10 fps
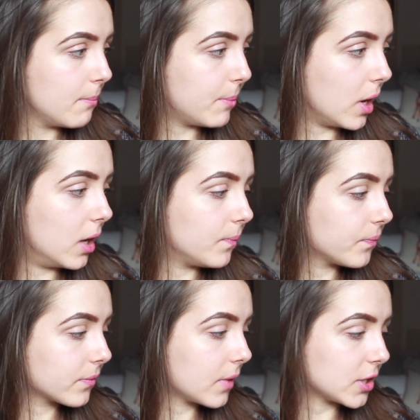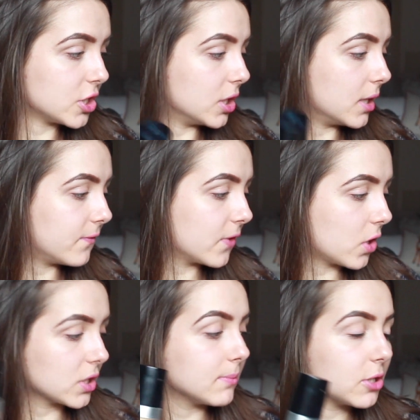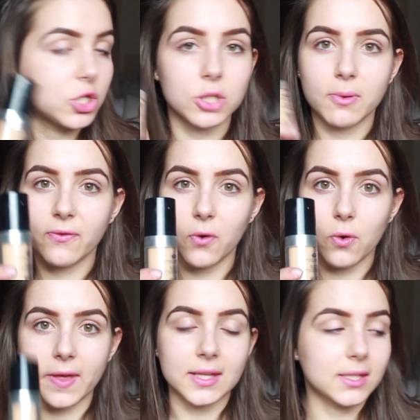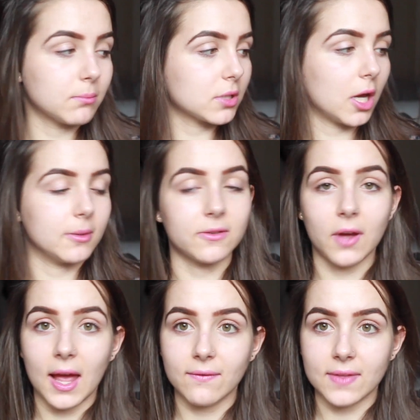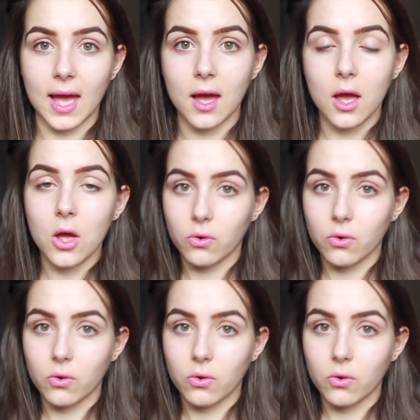But actually forgot to mention just before that, sometimes if I have that